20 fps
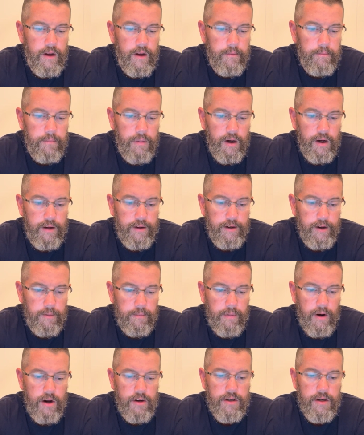But your
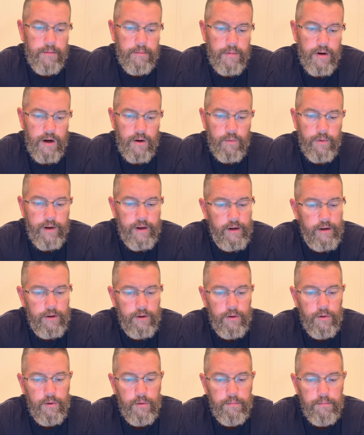Boston butt, we can
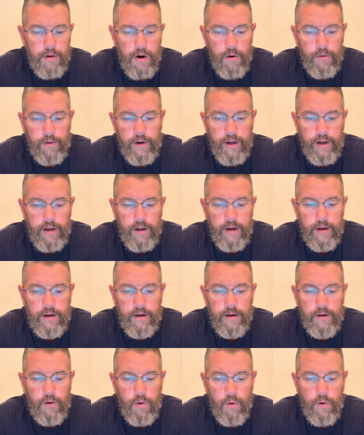do bone
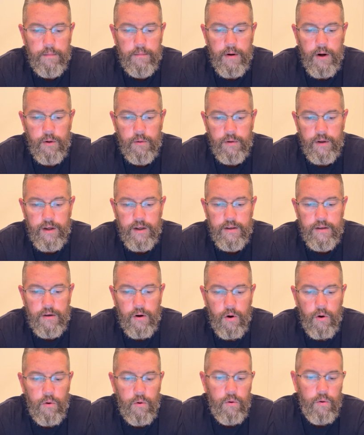in or boneless,
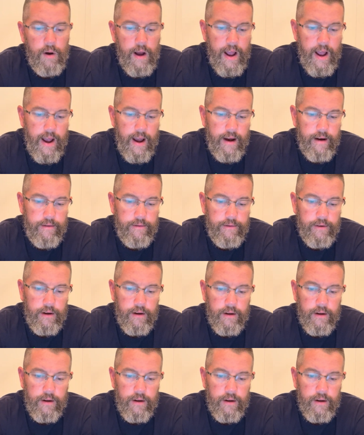whole, halved.